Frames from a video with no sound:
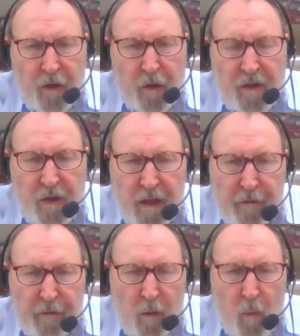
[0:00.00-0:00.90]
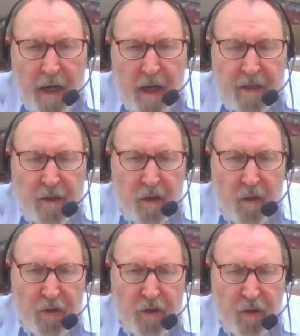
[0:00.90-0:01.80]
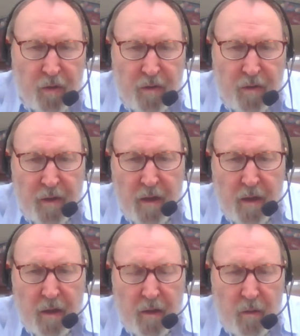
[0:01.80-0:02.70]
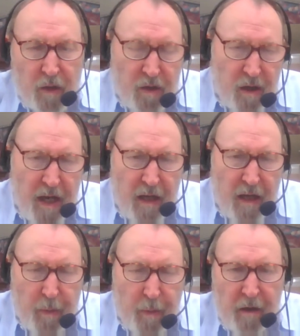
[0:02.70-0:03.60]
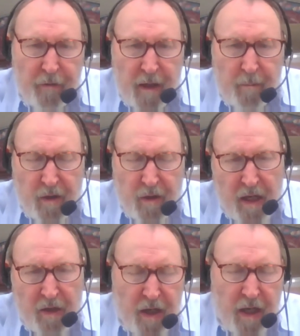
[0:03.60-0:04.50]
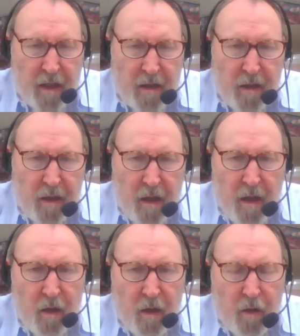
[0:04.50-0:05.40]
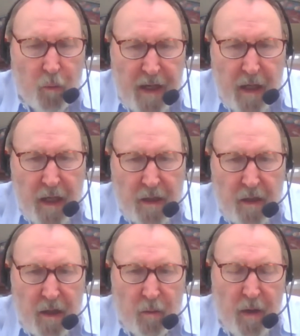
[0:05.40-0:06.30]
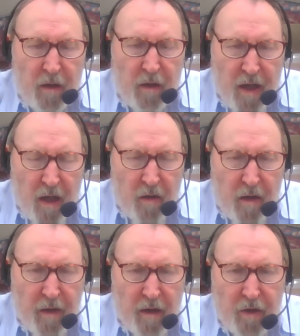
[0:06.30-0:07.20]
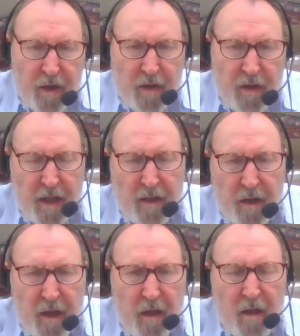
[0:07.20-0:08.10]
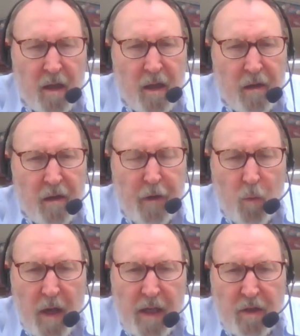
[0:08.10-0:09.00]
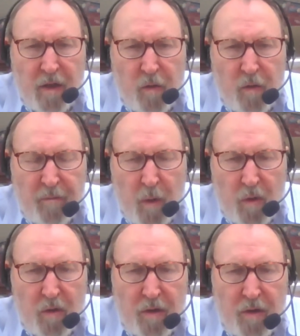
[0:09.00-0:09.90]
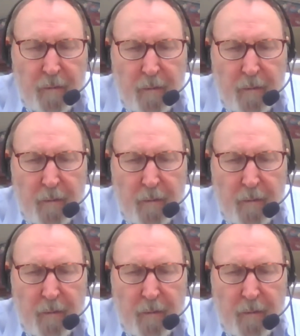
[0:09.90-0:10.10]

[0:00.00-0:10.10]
you can check the field windings in those too, which is an added benefit besides checking the relays and the regular solenoid valves. You can check the field windings and the drive motors.